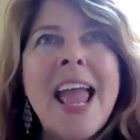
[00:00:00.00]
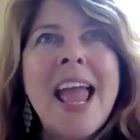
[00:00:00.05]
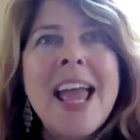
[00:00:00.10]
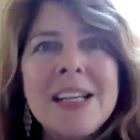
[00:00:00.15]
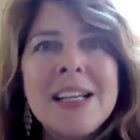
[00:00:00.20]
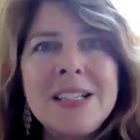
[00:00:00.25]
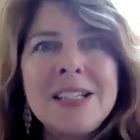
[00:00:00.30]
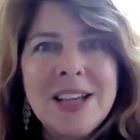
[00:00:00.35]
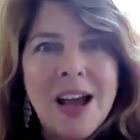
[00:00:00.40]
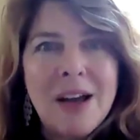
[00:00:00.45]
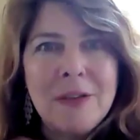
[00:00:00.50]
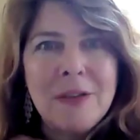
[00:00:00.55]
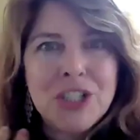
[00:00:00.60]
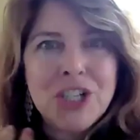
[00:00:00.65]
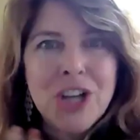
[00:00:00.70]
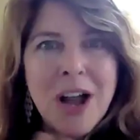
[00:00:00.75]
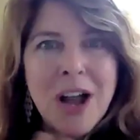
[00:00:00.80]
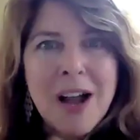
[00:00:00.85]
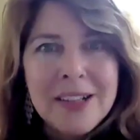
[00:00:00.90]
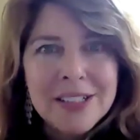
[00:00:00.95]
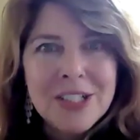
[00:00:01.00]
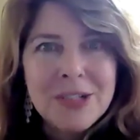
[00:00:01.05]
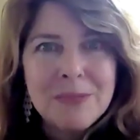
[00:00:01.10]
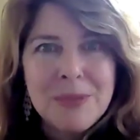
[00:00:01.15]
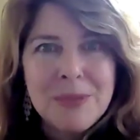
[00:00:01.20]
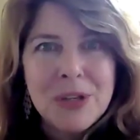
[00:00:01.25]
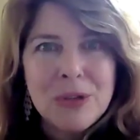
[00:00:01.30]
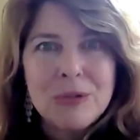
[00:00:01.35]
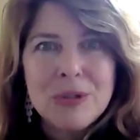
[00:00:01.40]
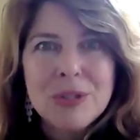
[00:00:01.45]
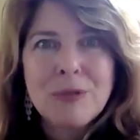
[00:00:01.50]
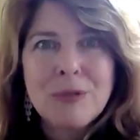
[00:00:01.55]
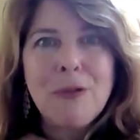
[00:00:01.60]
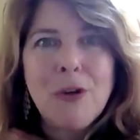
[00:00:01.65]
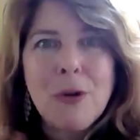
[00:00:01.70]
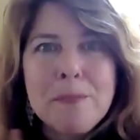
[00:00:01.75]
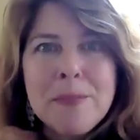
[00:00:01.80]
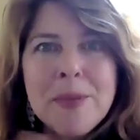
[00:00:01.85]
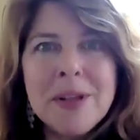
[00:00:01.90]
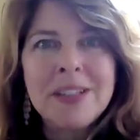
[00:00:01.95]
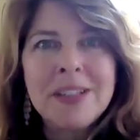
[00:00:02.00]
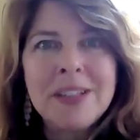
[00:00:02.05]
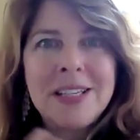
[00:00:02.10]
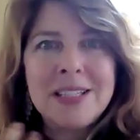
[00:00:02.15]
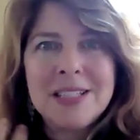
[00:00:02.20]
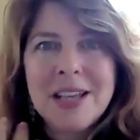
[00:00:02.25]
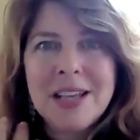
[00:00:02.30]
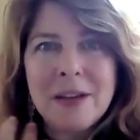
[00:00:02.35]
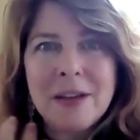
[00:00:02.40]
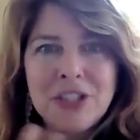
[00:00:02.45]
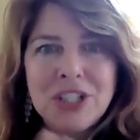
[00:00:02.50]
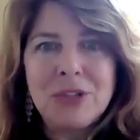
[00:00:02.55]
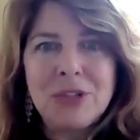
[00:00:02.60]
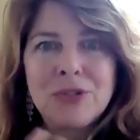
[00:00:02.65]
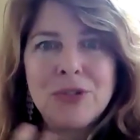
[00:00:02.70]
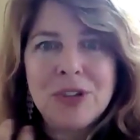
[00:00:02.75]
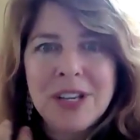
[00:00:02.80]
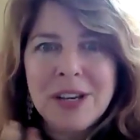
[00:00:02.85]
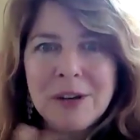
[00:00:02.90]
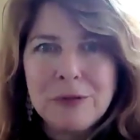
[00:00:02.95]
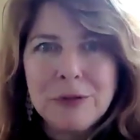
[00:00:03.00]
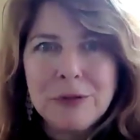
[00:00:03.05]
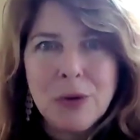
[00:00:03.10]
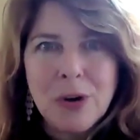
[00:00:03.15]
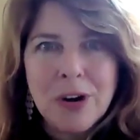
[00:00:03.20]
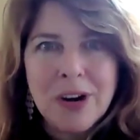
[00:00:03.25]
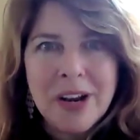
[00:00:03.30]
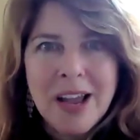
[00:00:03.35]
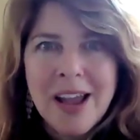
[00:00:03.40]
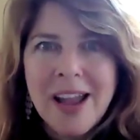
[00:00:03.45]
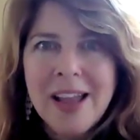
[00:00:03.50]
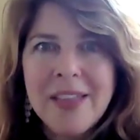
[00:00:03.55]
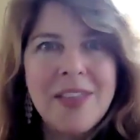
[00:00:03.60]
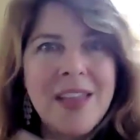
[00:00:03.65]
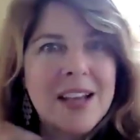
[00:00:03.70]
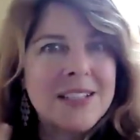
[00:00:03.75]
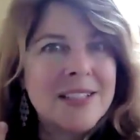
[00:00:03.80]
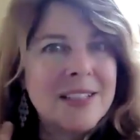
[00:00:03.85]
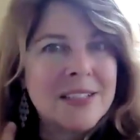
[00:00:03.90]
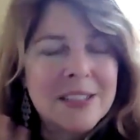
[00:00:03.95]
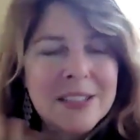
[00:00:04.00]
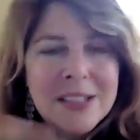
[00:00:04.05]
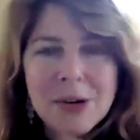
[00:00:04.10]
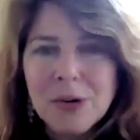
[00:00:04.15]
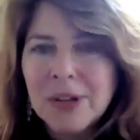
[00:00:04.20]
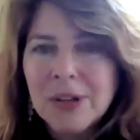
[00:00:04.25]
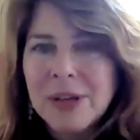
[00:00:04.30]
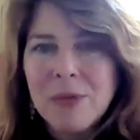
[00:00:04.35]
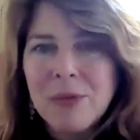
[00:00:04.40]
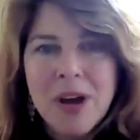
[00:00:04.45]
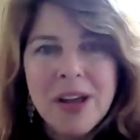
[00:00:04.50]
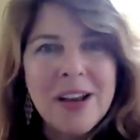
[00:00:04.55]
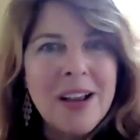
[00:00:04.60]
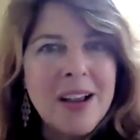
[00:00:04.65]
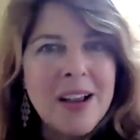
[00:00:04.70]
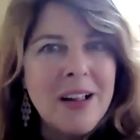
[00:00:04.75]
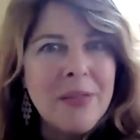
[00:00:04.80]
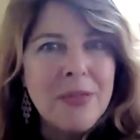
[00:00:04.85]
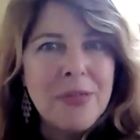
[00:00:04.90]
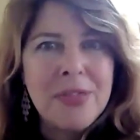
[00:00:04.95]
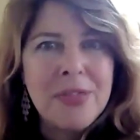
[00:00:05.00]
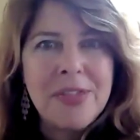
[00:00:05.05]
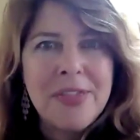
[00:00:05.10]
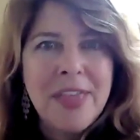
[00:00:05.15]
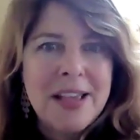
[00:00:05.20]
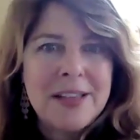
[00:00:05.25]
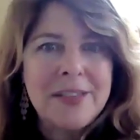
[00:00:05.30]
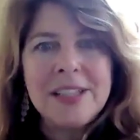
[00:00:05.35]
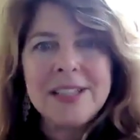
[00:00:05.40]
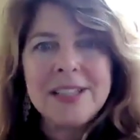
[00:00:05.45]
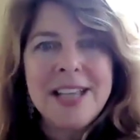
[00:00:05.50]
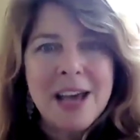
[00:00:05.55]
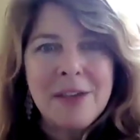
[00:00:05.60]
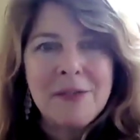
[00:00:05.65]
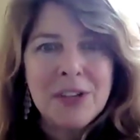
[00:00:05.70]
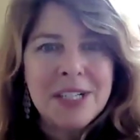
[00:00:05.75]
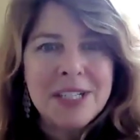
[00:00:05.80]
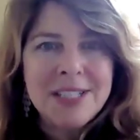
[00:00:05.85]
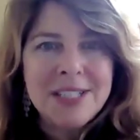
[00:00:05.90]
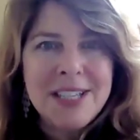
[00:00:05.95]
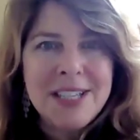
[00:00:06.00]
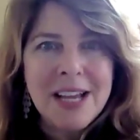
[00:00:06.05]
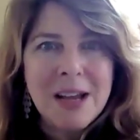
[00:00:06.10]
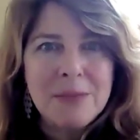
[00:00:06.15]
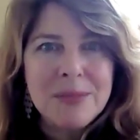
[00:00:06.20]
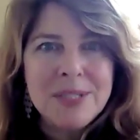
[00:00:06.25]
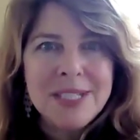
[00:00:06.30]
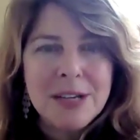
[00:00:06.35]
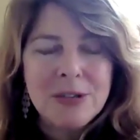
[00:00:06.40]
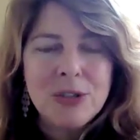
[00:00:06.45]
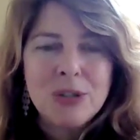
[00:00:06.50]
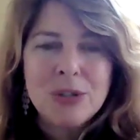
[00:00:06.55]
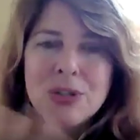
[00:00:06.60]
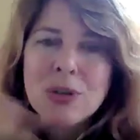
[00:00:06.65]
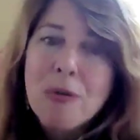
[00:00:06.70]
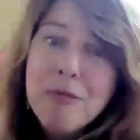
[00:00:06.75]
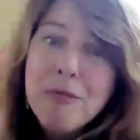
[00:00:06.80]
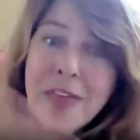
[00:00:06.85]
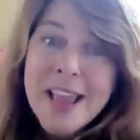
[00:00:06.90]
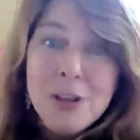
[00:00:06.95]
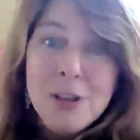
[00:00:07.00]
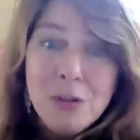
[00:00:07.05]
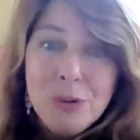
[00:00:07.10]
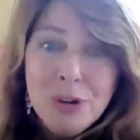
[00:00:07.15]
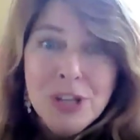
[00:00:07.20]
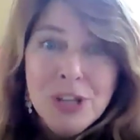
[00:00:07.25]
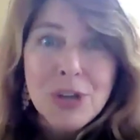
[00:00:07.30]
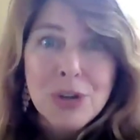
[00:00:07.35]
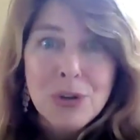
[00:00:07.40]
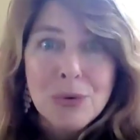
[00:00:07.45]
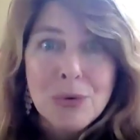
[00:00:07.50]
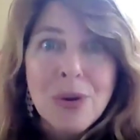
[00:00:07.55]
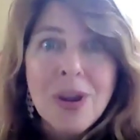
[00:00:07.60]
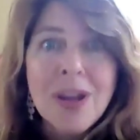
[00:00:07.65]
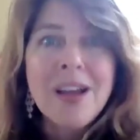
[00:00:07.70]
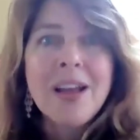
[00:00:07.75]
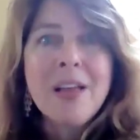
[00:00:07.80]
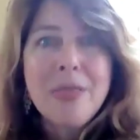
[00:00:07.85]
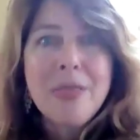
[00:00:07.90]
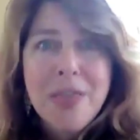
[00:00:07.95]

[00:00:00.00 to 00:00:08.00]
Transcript: end of child abuse for millions of children in Florida. And that is literally what this advocacy comes down to. So thank you to you.